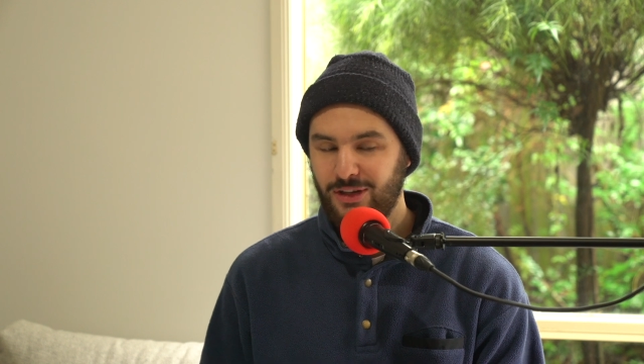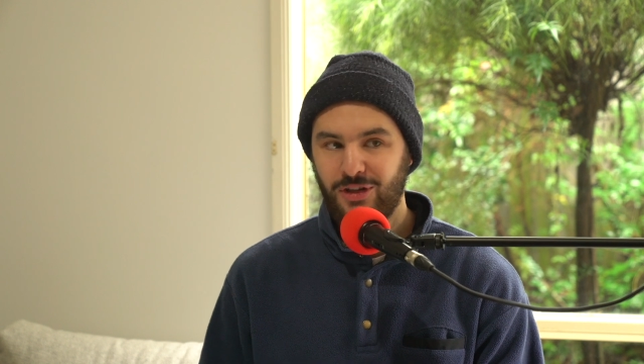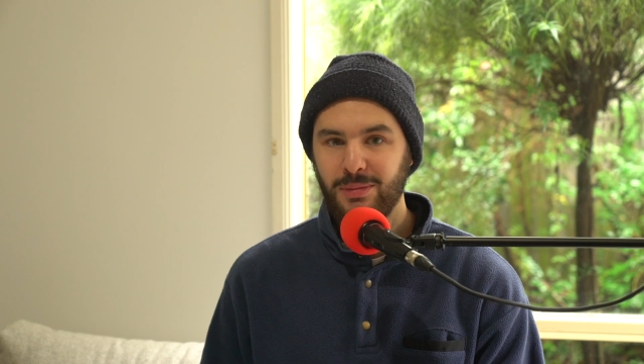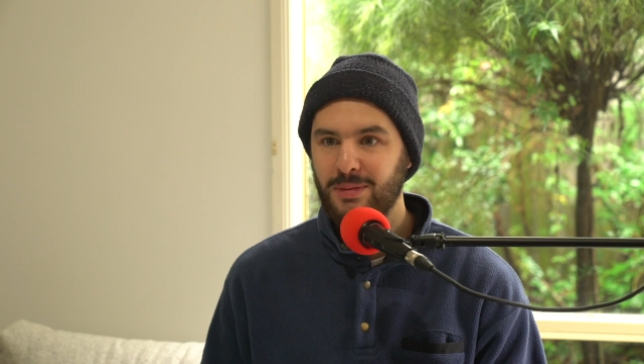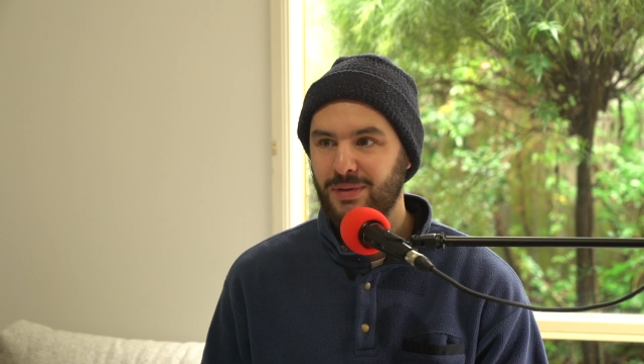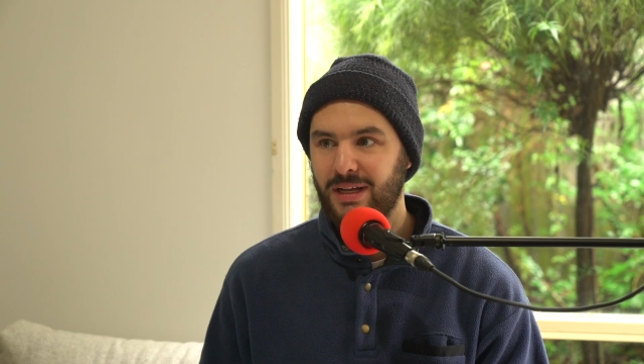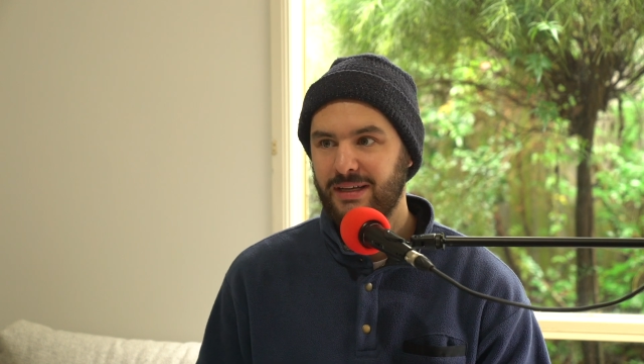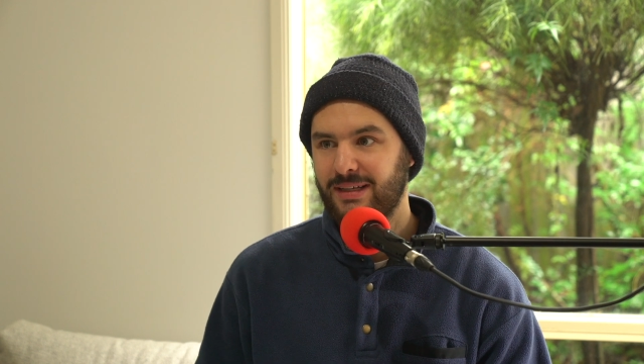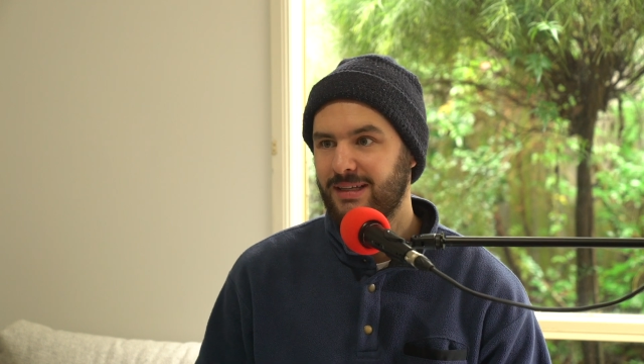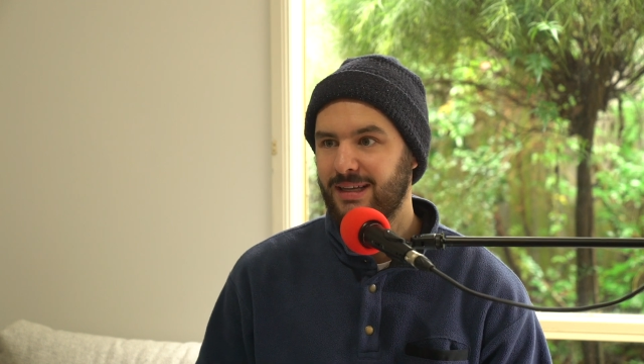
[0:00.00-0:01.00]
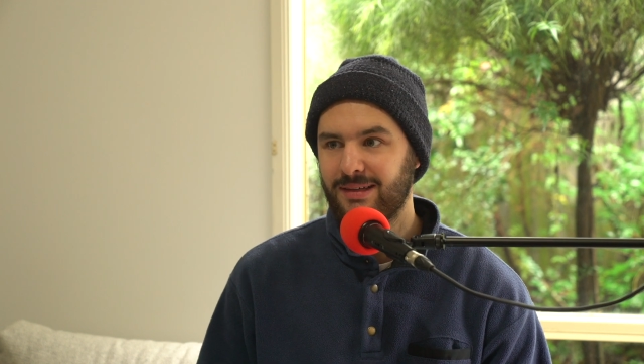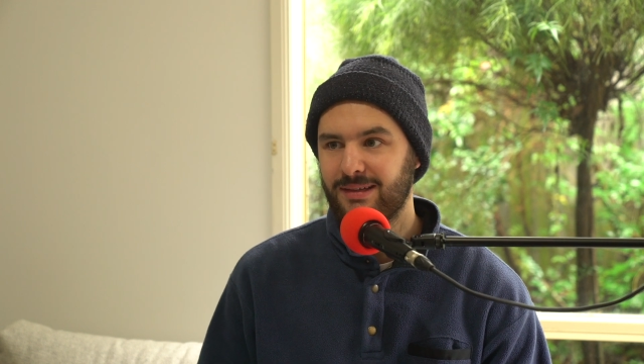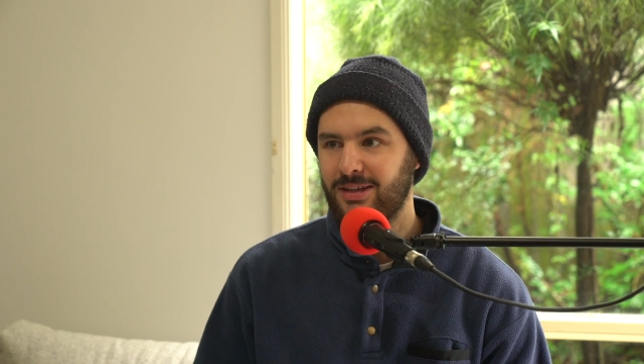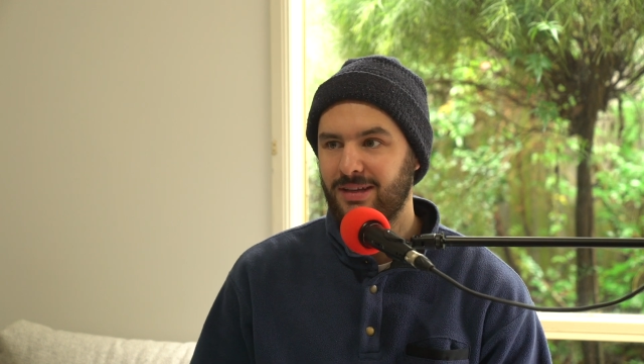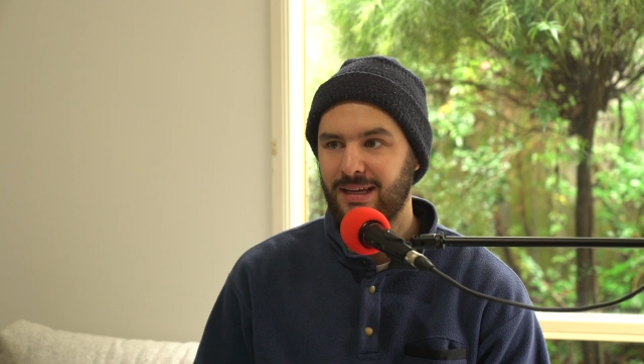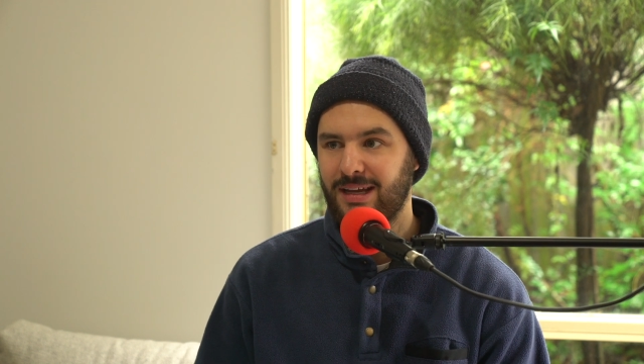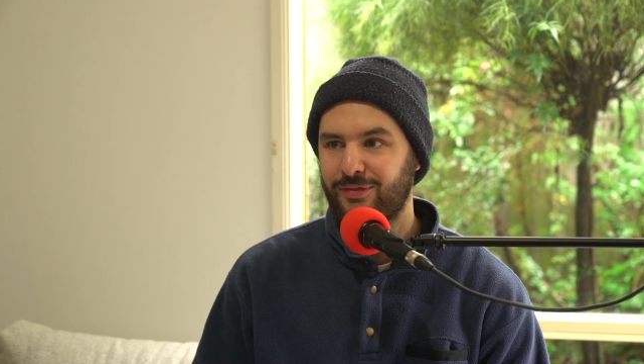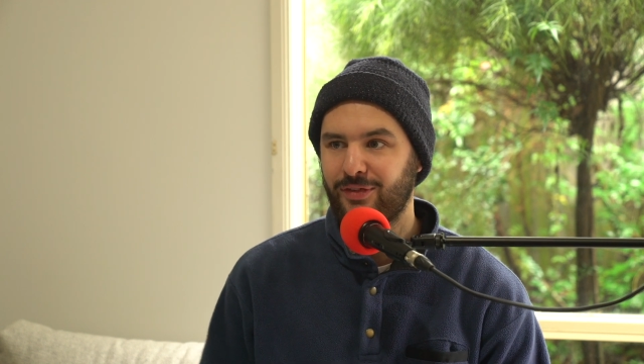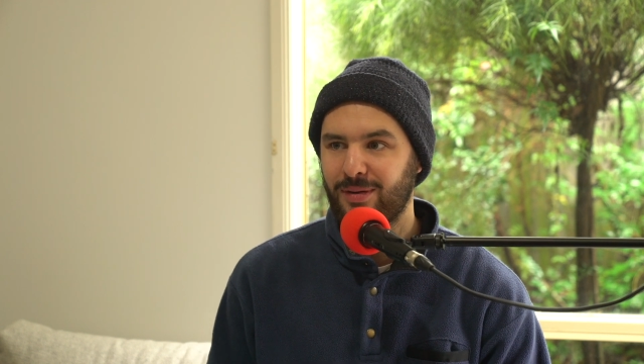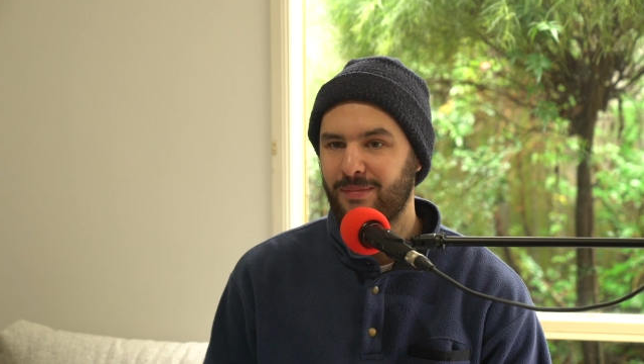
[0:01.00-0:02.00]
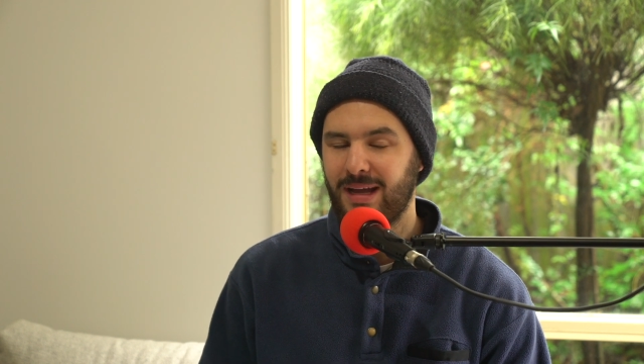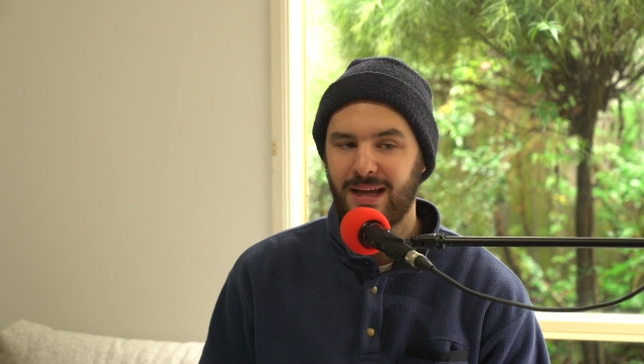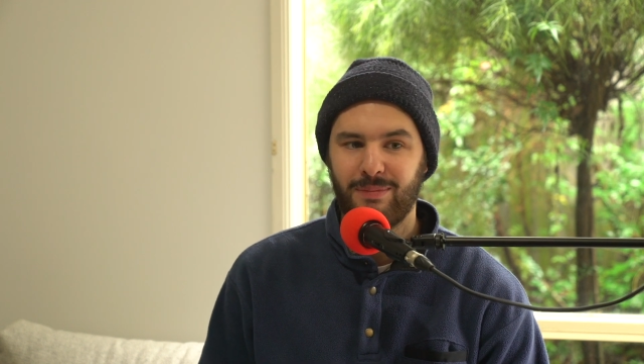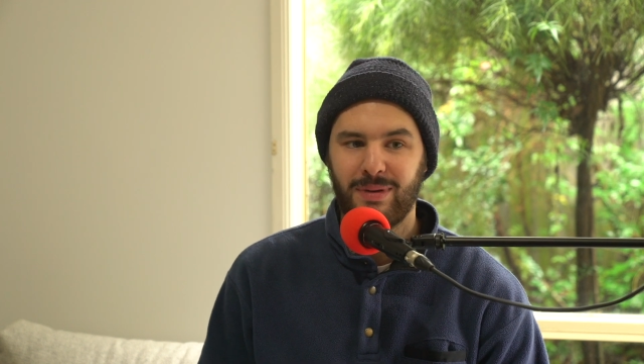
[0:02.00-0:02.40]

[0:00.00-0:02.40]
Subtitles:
Human blood you can get from